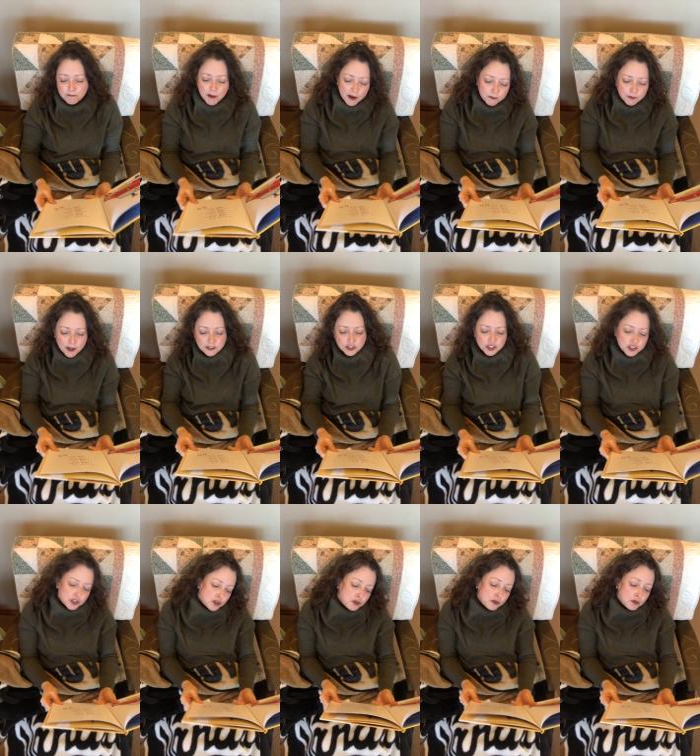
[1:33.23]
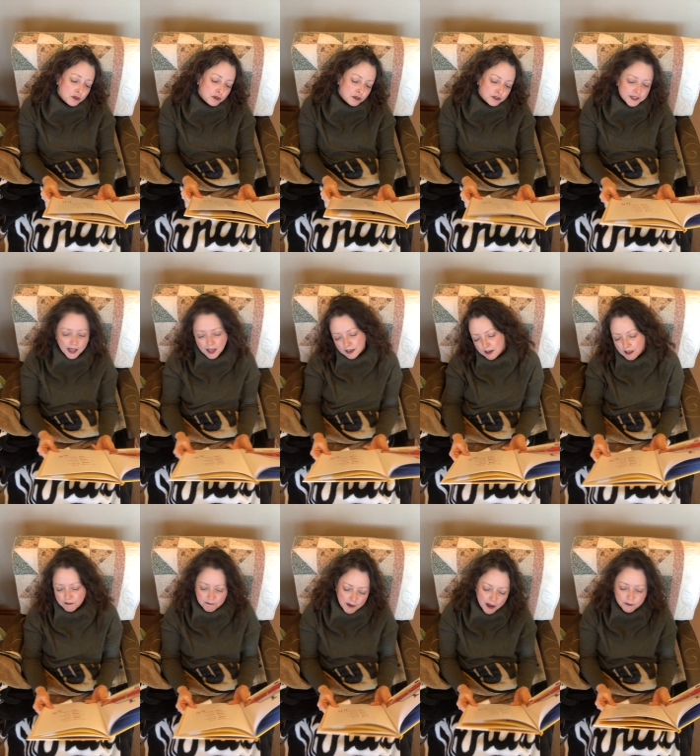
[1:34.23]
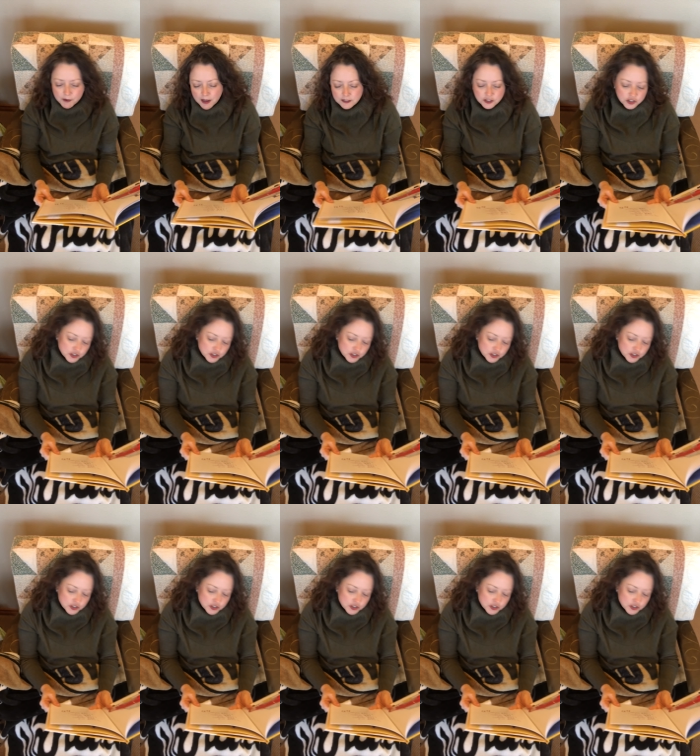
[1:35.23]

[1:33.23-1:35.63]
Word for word: love my red shoes. I love my red